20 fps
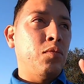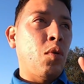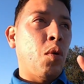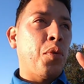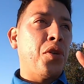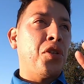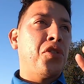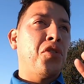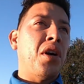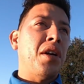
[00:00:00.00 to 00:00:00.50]
what
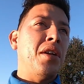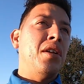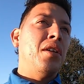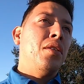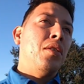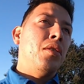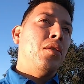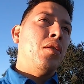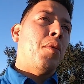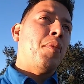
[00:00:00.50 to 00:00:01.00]
we're trying to
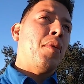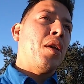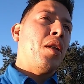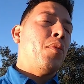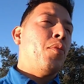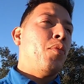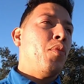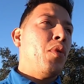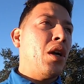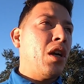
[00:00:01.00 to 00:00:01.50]
do, I
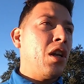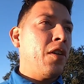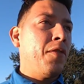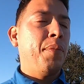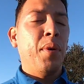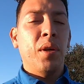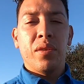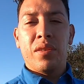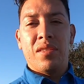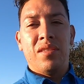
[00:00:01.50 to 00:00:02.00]
mean, we could have
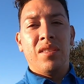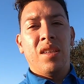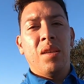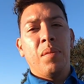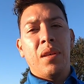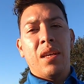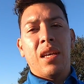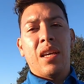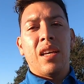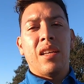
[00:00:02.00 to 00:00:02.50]
built the
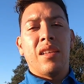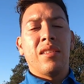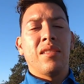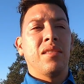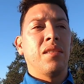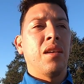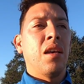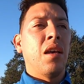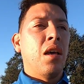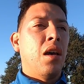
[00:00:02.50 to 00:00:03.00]

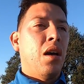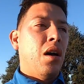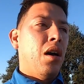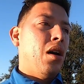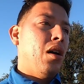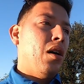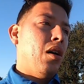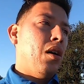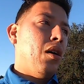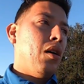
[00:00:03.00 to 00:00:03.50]
CBS
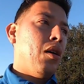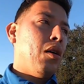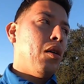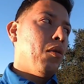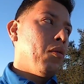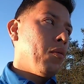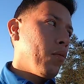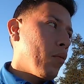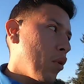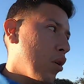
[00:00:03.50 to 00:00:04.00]

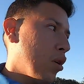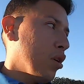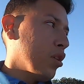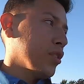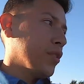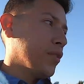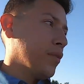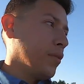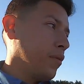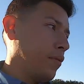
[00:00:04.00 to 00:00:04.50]

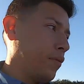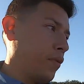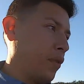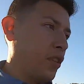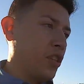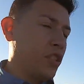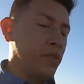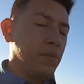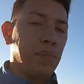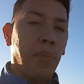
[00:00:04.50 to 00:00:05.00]
walls for
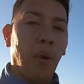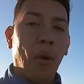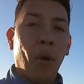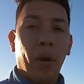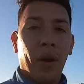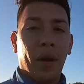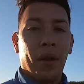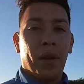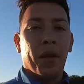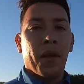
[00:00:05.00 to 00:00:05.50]
this
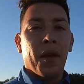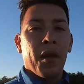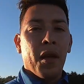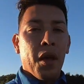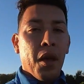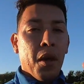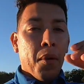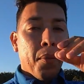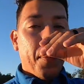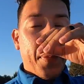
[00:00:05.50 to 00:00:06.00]
barn,
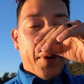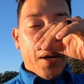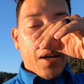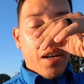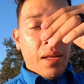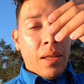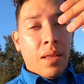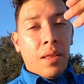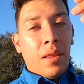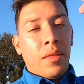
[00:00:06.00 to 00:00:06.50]

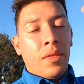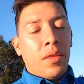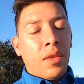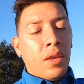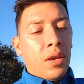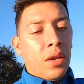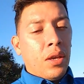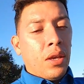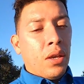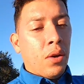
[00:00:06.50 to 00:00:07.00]
but
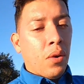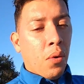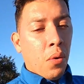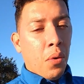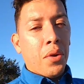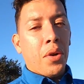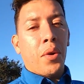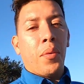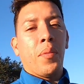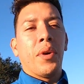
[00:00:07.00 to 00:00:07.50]
the
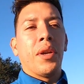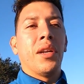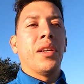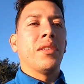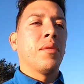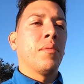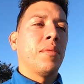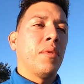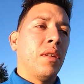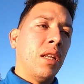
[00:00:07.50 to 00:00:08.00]
owner wanted
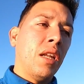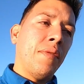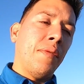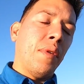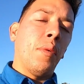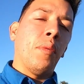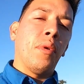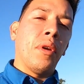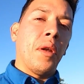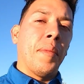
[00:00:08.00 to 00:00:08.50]
something
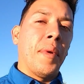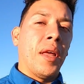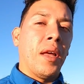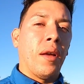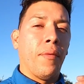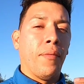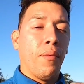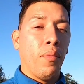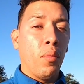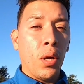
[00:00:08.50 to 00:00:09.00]
different. He wanted to make
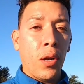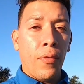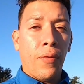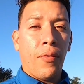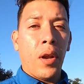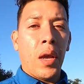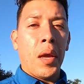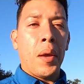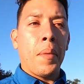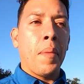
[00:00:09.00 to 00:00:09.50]
a wood
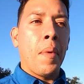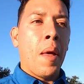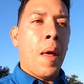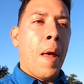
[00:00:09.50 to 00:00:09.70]
frame,